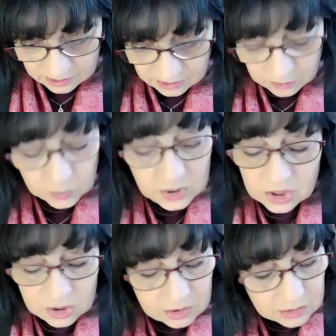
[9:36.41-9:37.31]
which
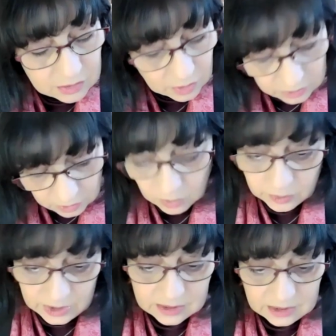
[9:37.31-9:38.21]
don't
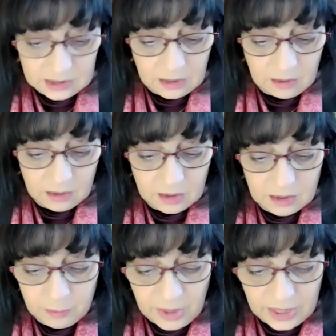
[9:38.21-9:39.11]
always are
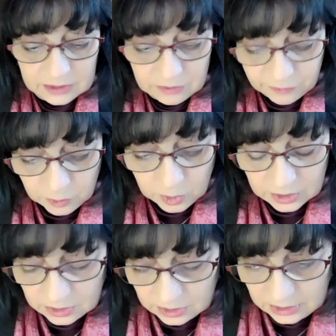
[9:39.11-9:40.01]
applied for
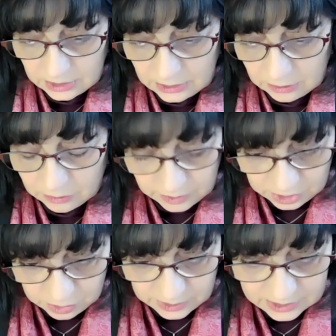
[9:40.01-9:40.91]

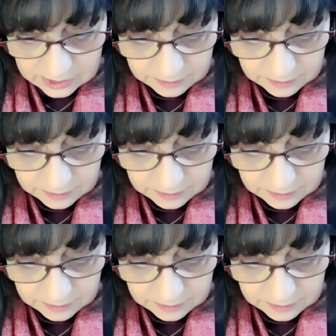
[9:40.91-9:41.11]
rituals.